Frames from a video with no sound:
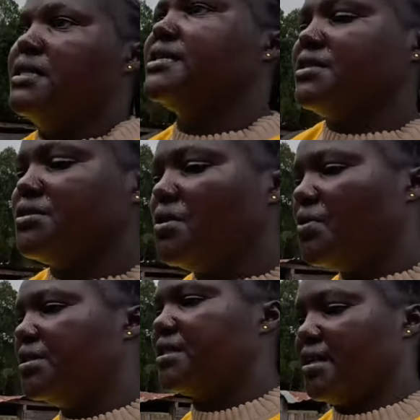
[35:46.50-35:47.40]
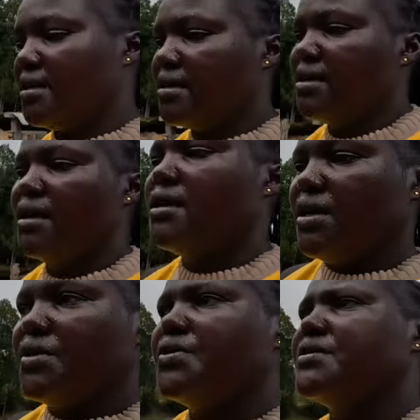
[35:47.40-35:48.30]
there is no water.
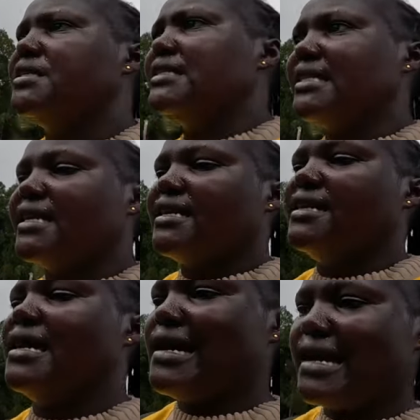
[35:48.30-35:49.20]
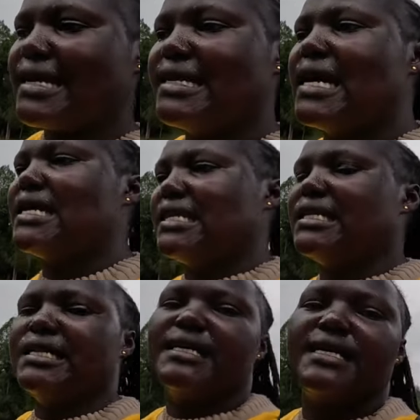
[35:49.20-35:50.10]
You know, this is an arid
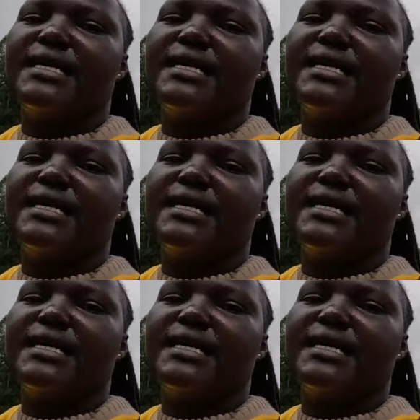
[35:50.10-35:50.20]
and